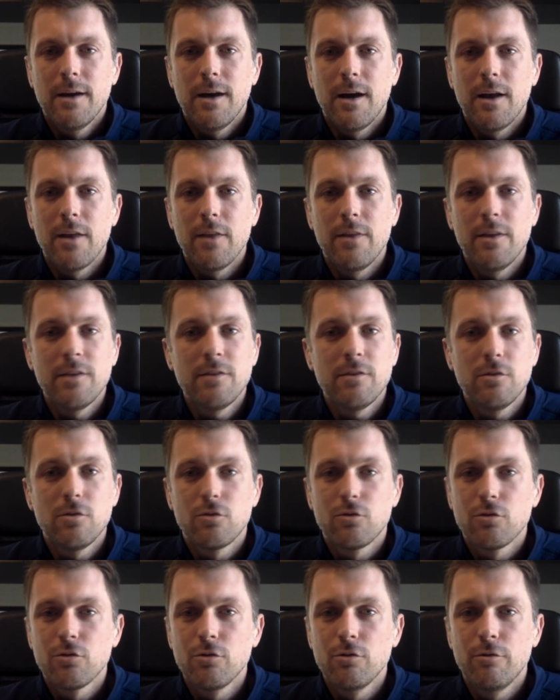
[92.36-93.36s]
This is
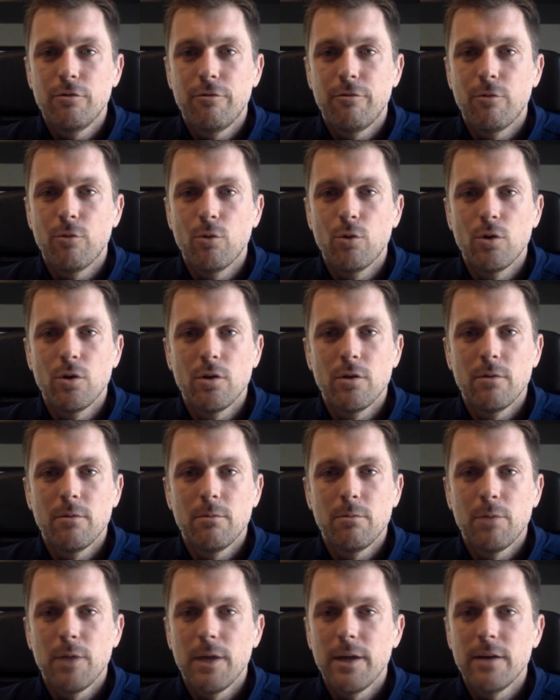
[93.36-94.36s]
true for
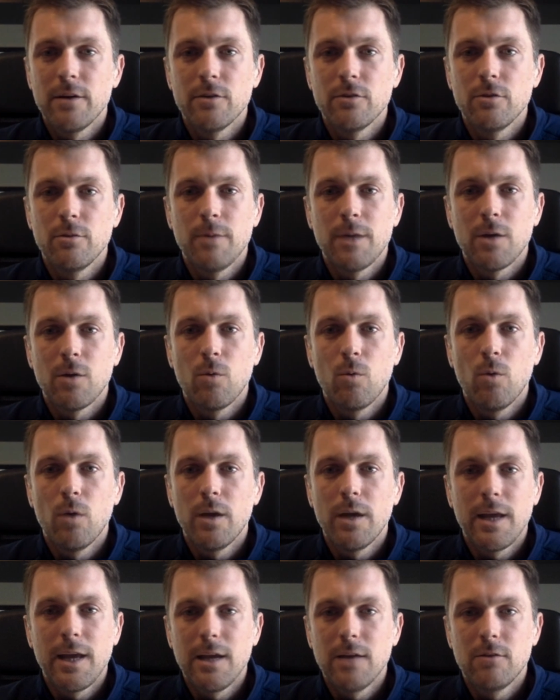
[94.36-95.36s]
players no matter
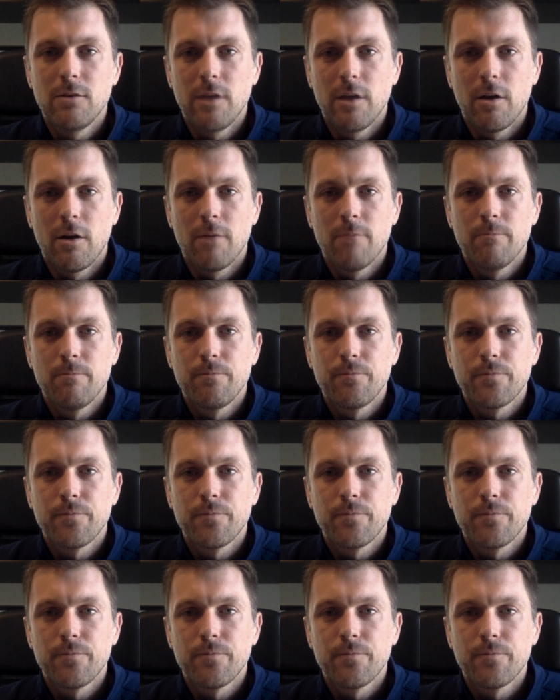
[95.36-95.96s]
what age they are.